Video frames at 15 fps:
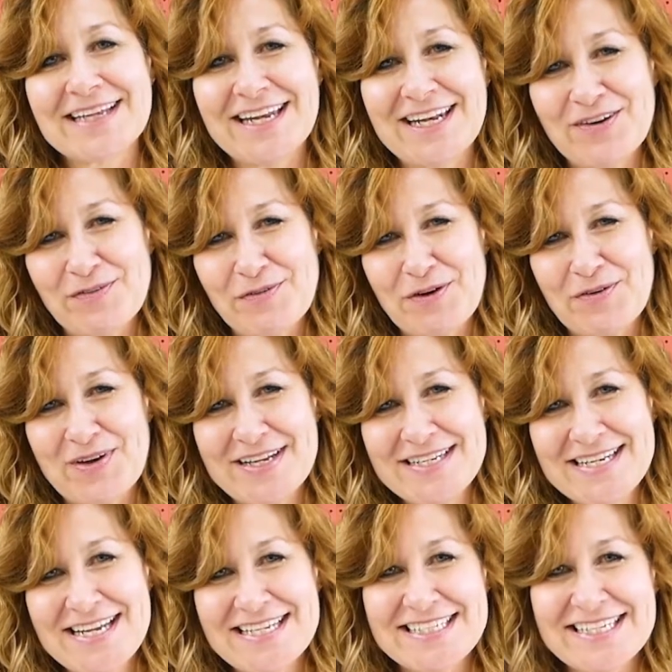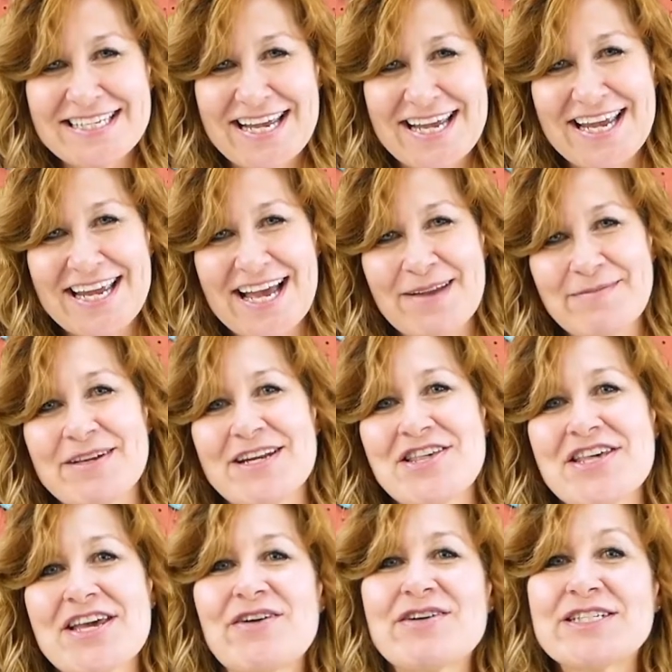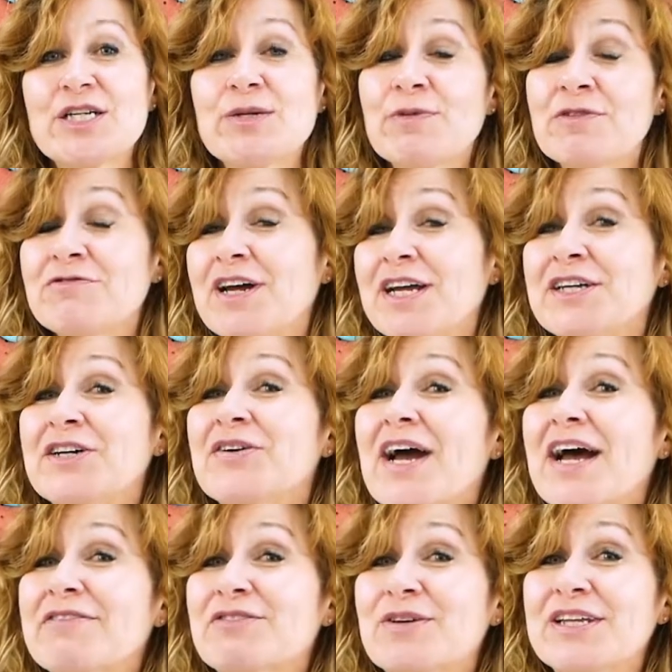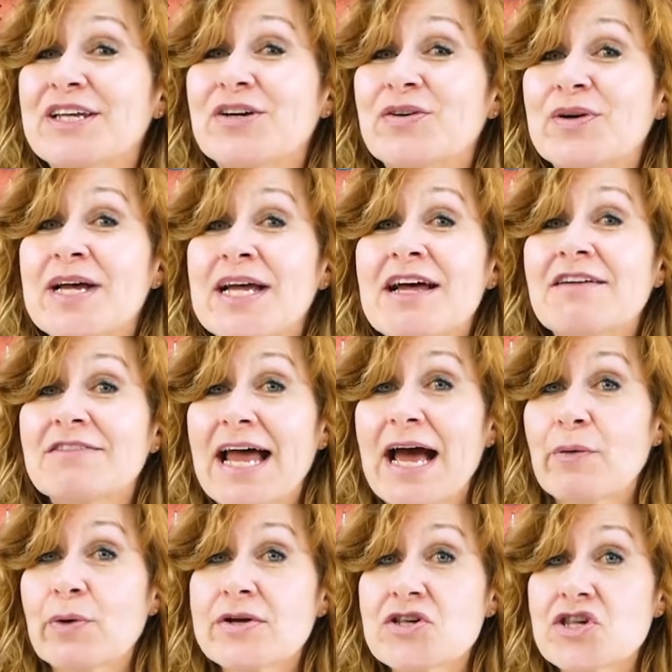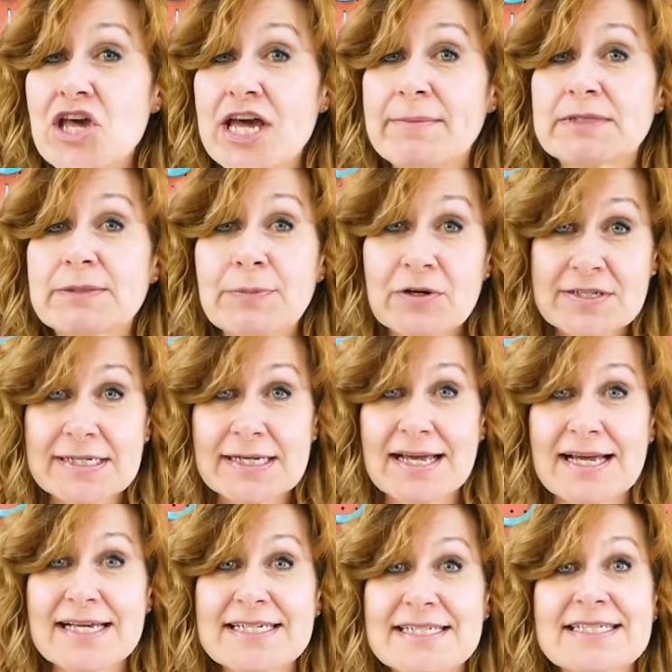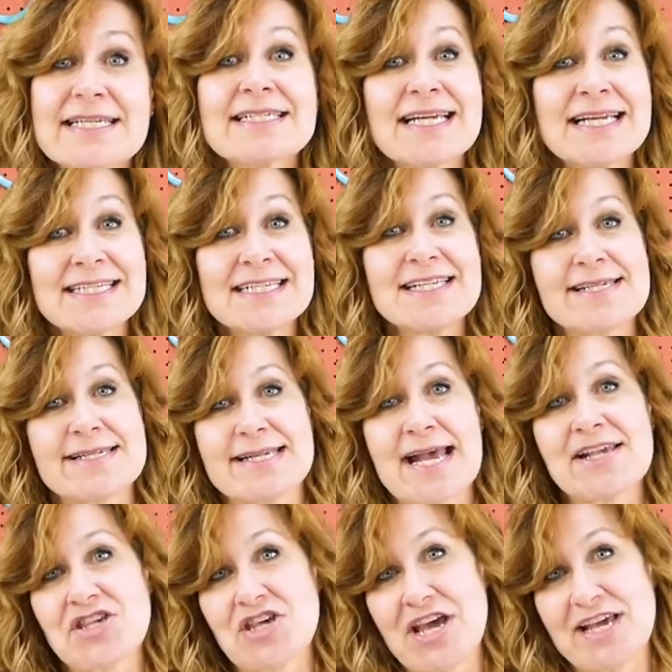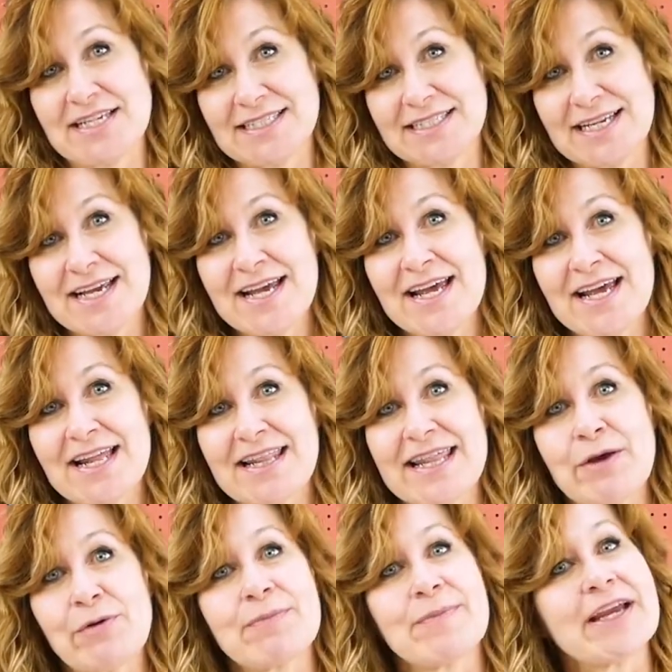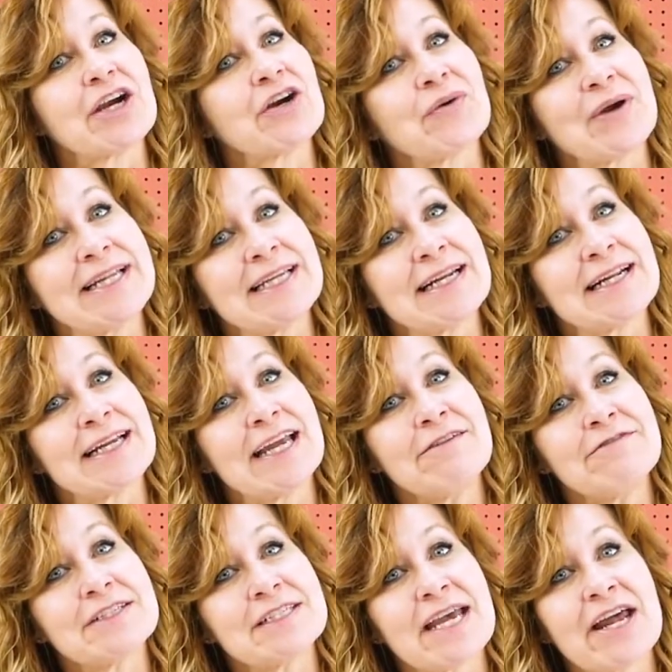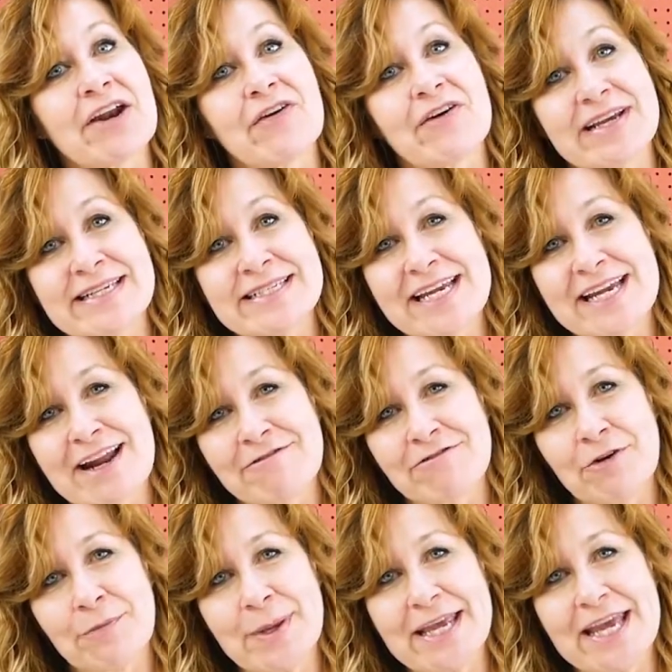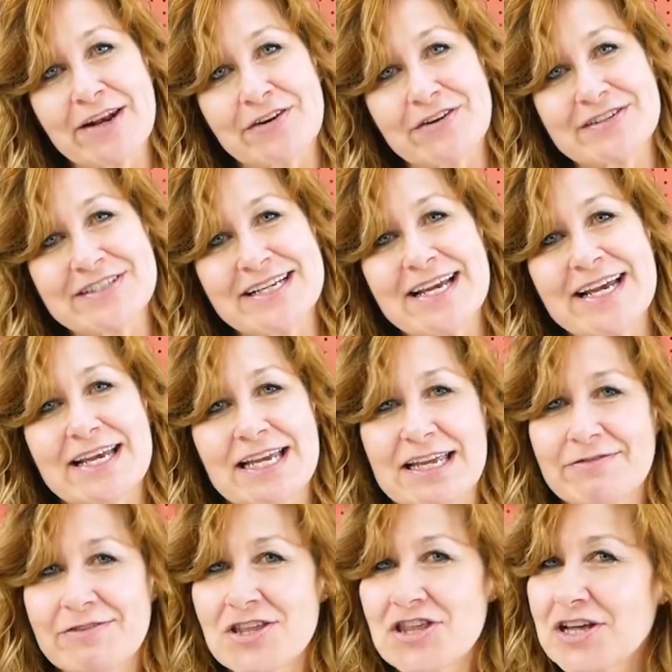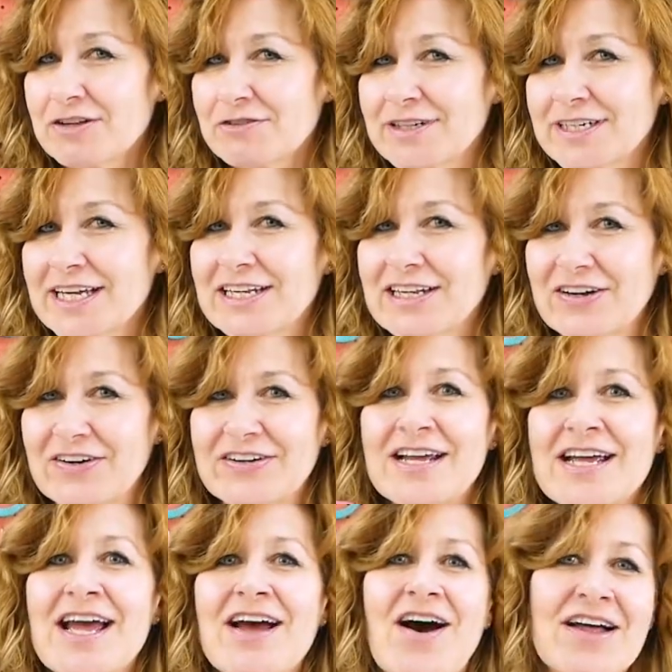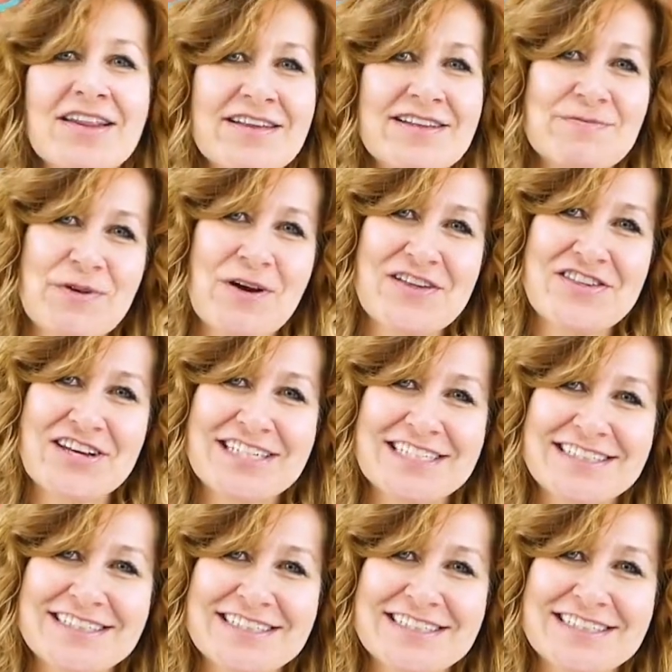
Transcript: Hello everyone! Today I'm going to share a super fun craft with you. Flower-shaped, personalized, scented sachets. They would make a great little gift and are easy enough for beginners. Even children can learn on this project.